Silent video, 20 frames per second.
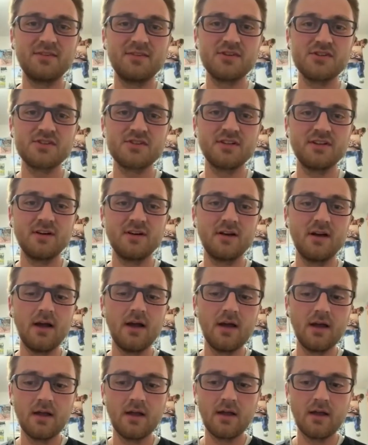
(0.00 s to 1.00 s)
Just I
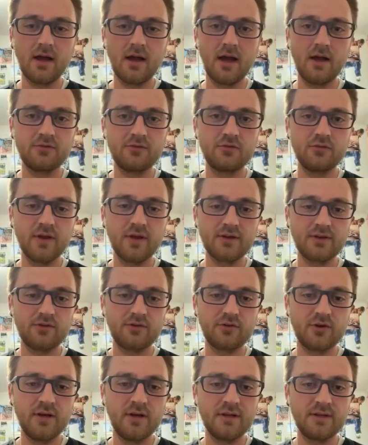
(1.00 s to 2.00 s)
like to
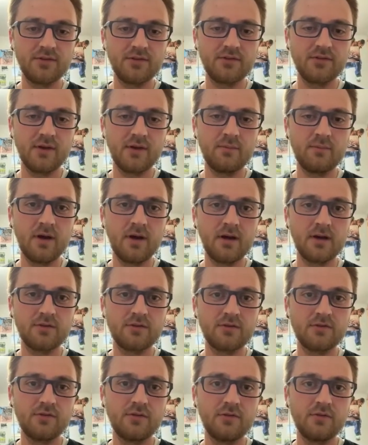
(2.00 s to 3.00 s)
train at the
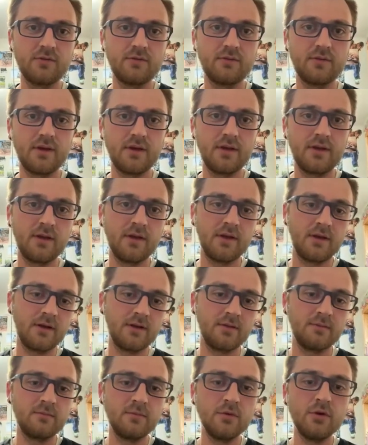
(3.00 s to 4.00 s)
sandbox in
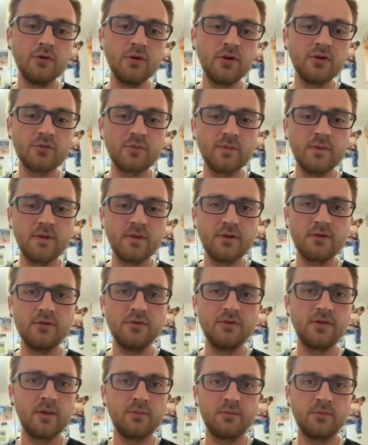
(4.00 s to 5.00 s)
New Richmond 2
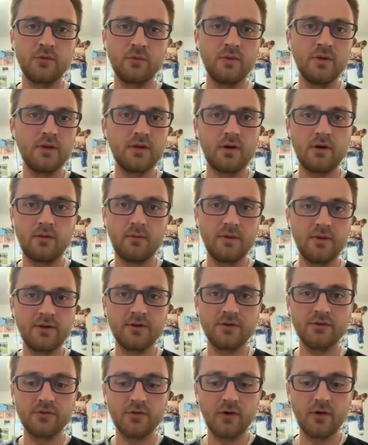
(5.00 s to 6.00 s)
times a week all winter.
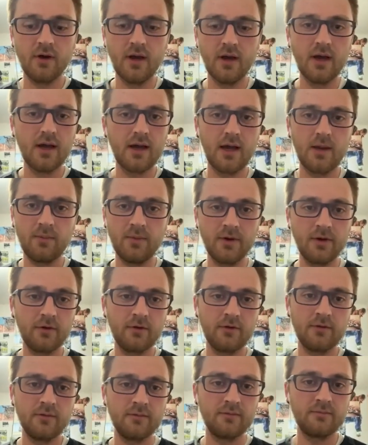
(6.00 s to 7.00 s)
So I'd been
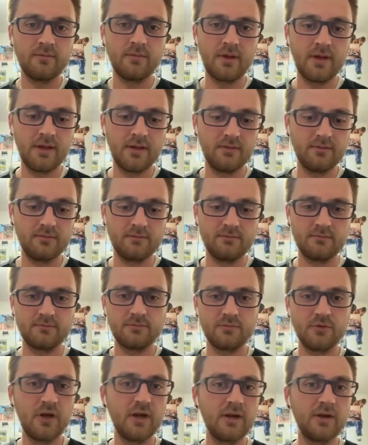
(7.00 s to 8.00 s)
going and
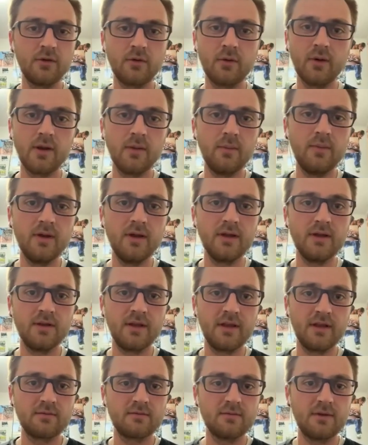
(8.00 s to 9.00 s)
riding quite a bit, and
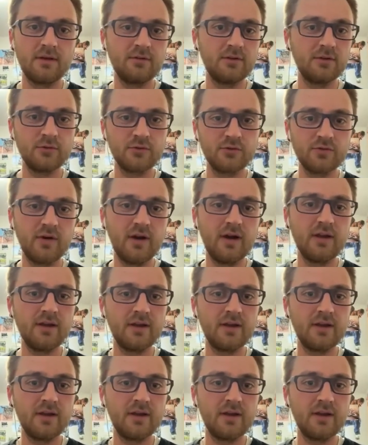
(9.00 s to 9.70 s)
like everything was fine.